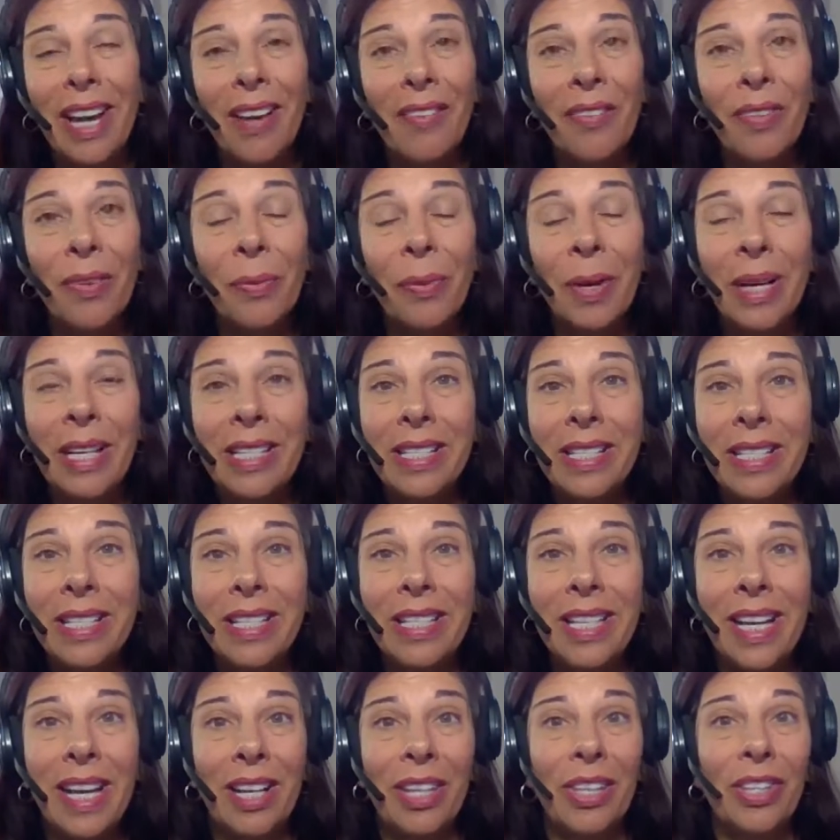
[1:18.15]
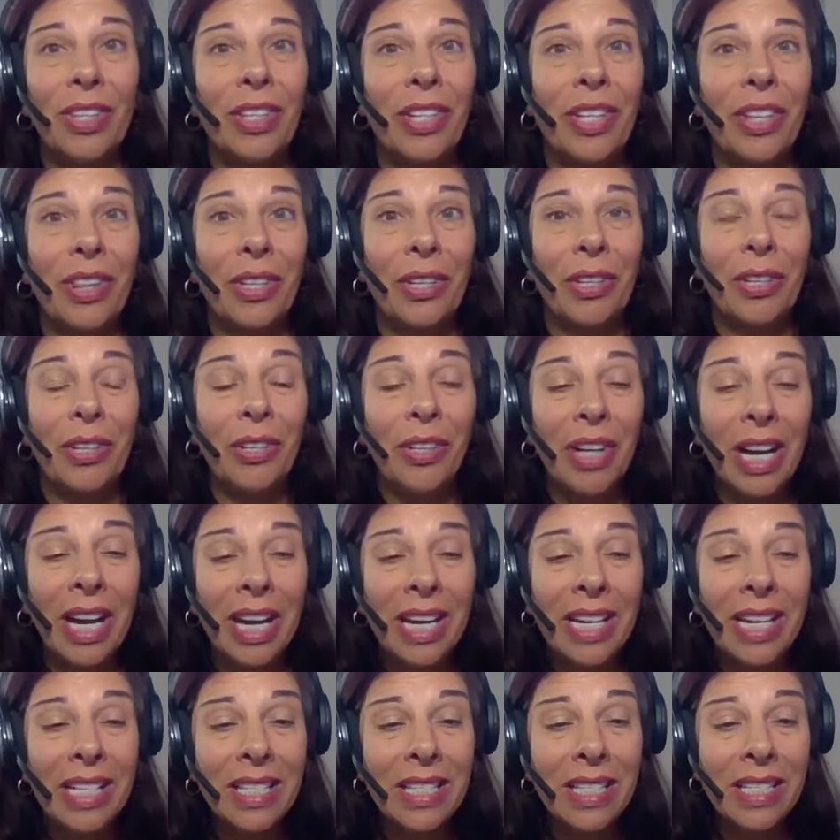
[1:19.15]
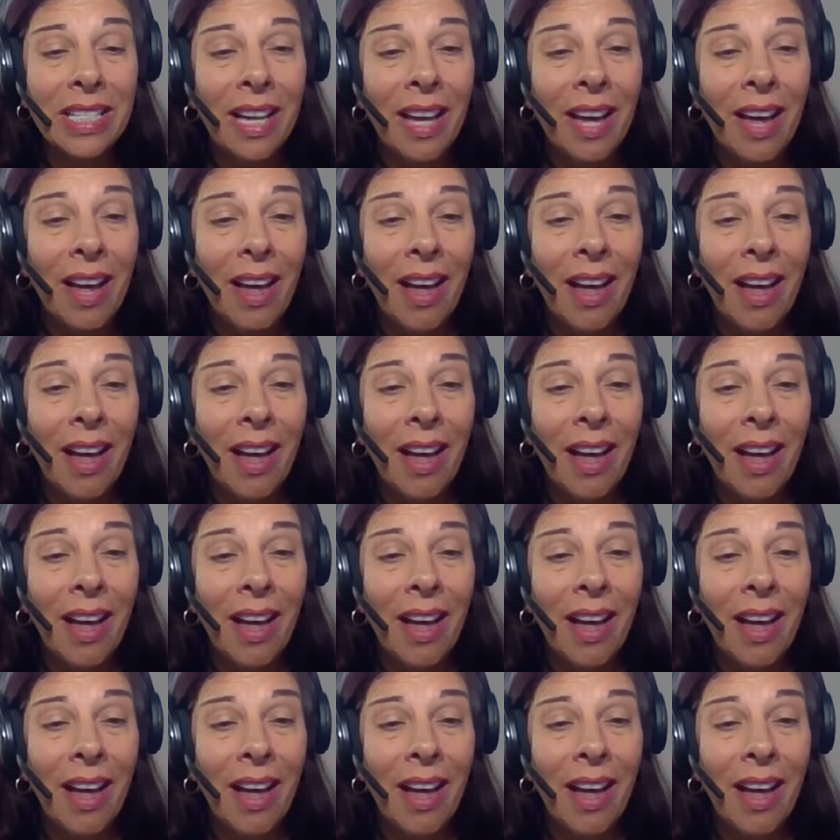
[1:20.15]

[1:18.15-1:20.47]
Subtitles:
have the right to take a look at their grades.